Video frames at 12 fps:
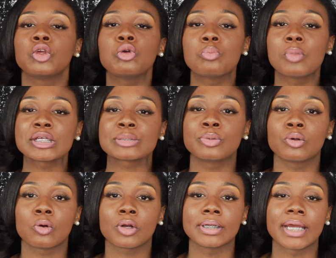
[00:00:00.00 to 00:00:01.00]
you must be
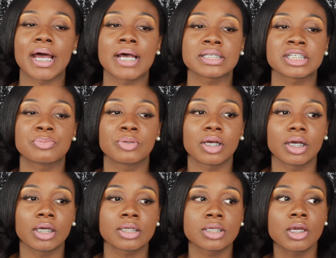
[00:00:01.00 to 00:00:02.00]
organized is
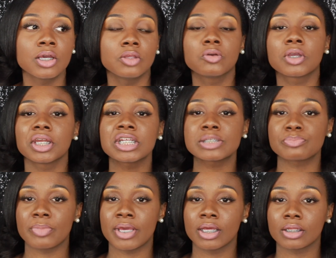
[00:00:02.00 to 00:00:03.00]
because you can't
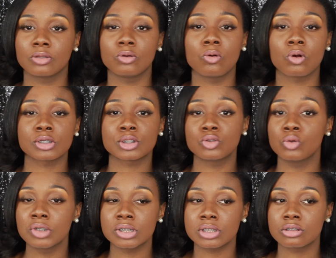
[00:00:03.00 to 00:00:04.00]
expect your
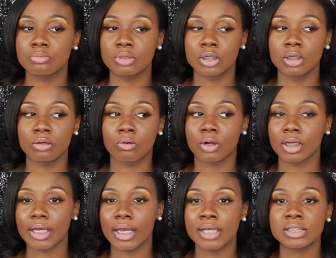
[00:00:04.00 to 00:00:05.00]
students to be
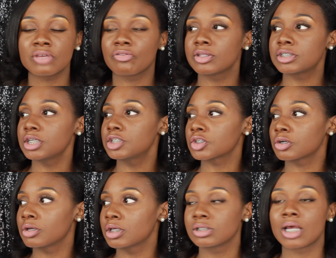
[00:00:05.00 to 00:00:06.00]
organized if the teacher
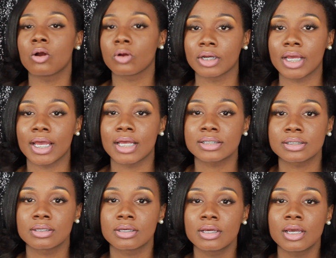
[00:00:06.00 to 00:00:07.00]
is not
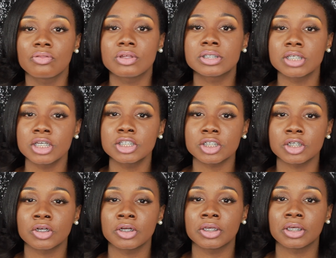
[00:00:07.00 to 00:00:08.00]
organized. The
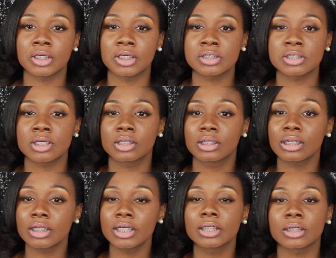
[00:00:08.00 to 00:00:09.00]
teacher is the
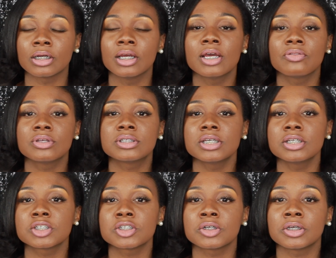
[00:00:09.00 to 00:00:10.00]
leader. The
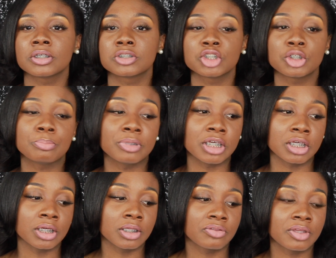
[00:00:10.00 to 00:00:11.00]
teacher should
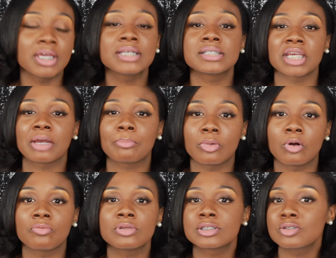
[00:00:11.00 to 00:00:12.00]
be the
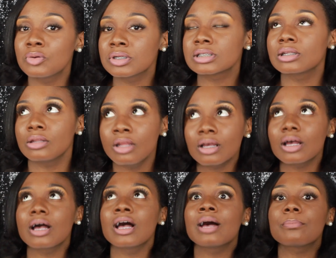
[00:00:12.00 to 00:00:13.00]
example. The students look
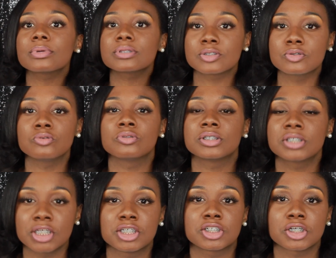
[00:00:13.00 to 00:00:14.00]
up to the
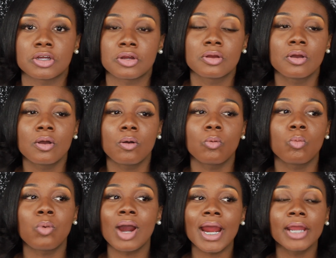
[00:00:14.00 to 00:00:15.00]
teacher.
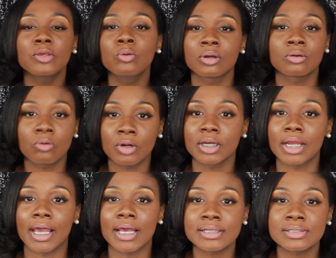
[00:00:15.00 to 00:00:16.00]
Why are you
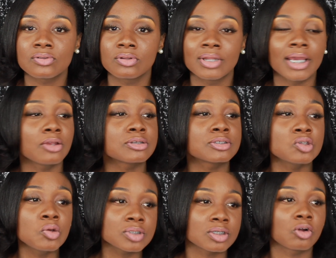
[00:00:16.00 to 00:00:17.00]
unorganized? Now your
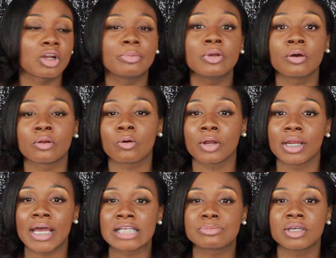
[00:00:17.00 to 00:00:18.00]
students are going to be
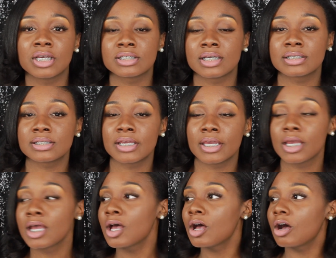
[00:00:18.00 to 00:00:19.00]
unorganized because they
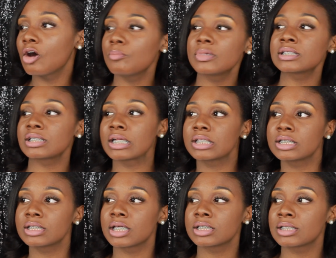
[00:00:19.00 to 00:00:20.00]
say, oh, Miss such and
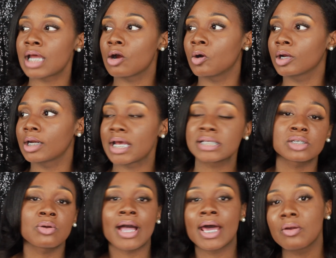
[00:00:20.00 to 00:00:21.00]
such is not organized,
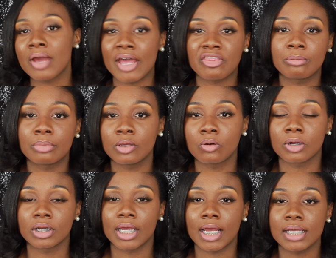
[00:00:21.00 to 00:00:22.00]
so I don't have to be
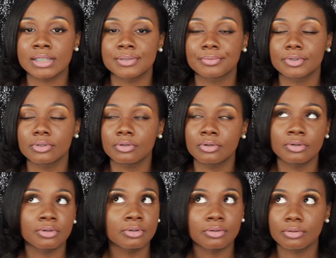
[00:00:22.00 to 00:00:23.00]
organized.
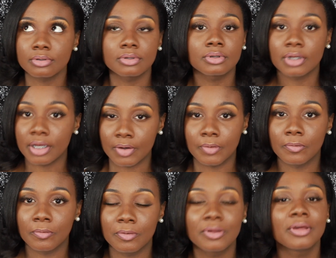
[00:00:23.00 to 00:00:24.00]
No.